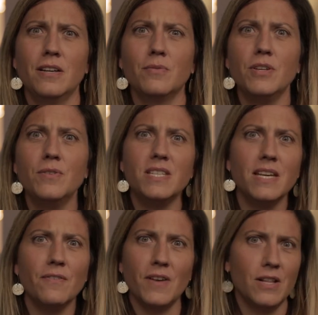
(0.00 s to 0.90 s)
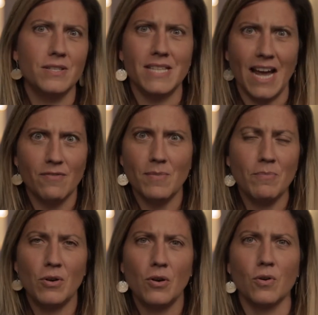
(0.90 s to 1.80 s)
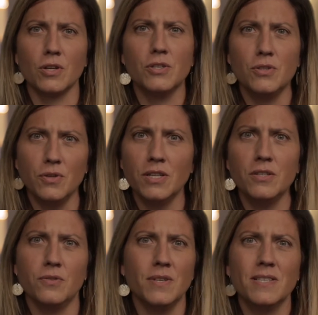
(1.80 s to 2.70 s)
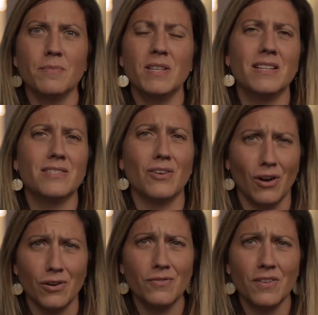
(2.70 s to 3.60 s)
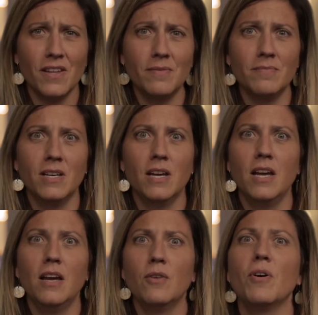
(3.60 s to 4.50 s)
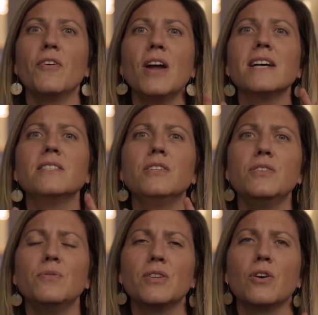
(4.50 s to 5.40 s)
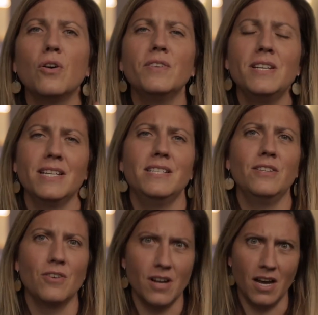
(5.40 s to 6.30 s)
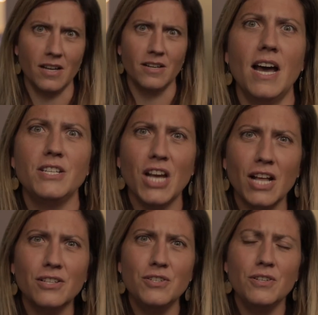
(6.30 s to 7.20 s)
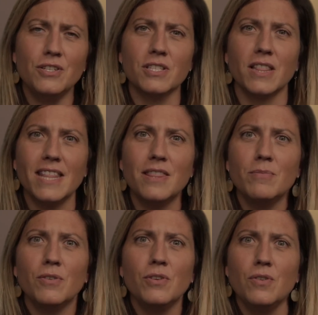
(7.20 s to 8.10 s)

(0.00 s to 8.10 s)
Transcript: When you see a fellow staff member or a student doing something that's hard for them, whether it has to do with COVID-19 or not, I challenge you to just let them know you